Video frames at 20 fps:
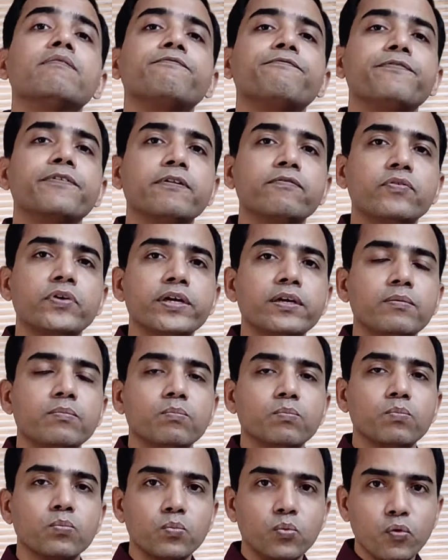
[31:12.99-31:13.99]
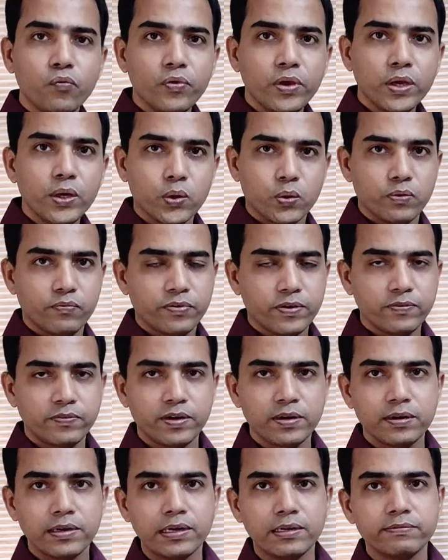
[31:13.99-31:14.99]
favorite movie or
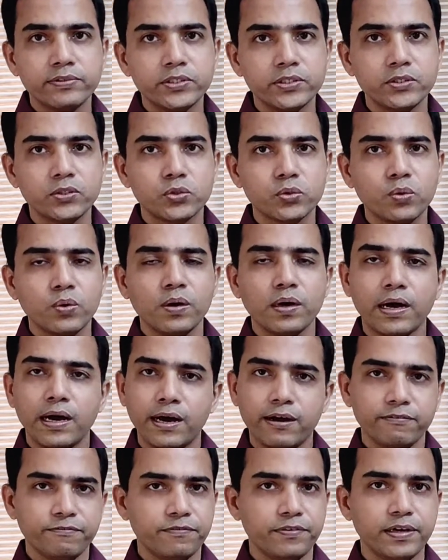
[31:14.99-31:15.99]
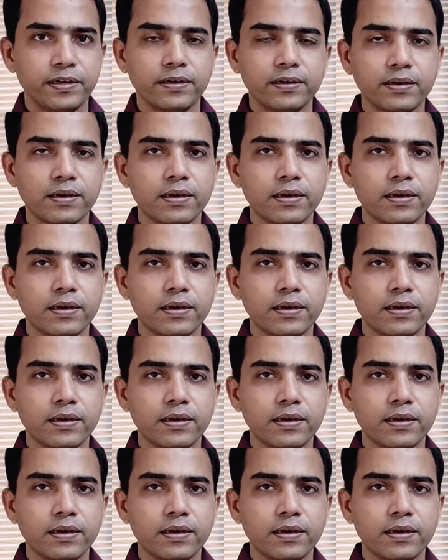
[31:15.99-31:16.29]
favorite television show halfway.